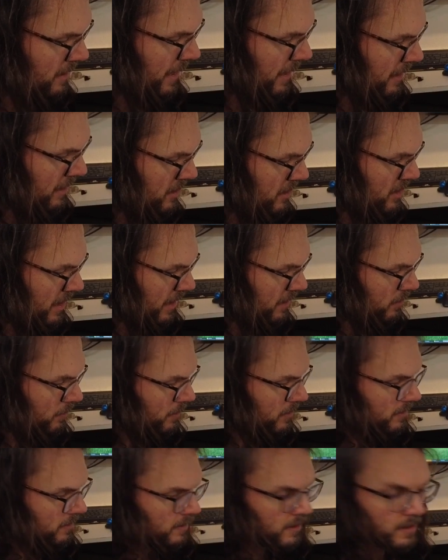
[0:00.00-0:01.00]
ladies and
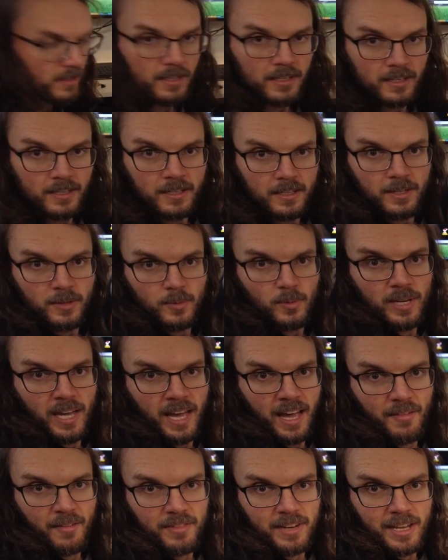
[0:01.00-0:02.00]
gentlemen. We
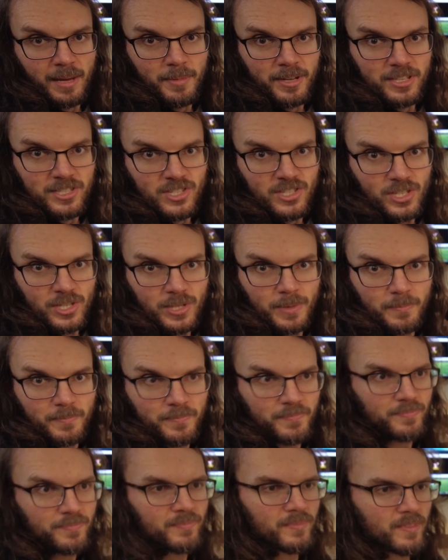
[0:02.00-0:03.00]
have an image.
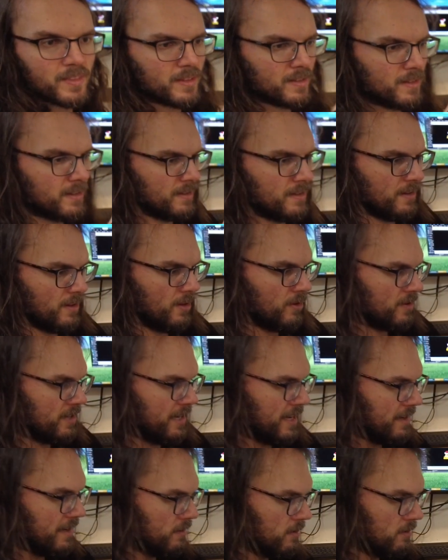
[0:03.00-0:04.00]

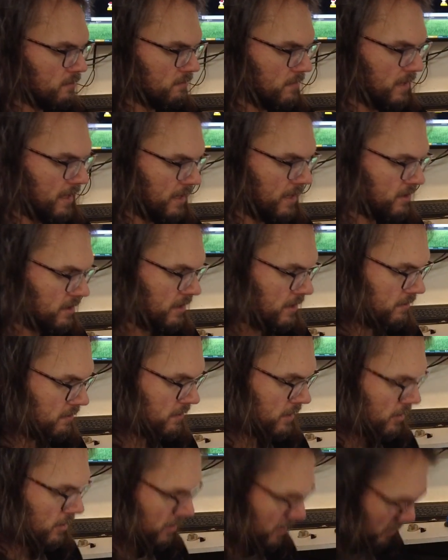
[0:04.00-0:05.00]
Okay, oh, I actually
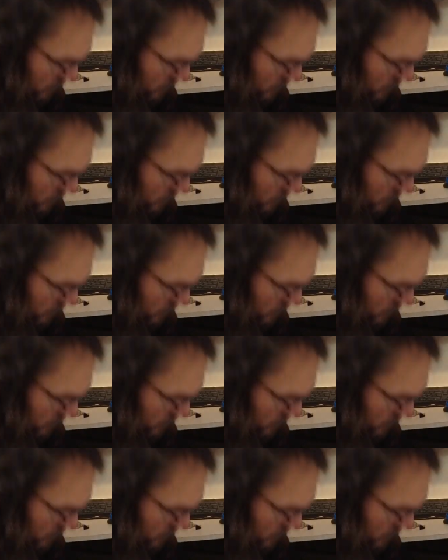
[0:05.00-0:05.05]
touched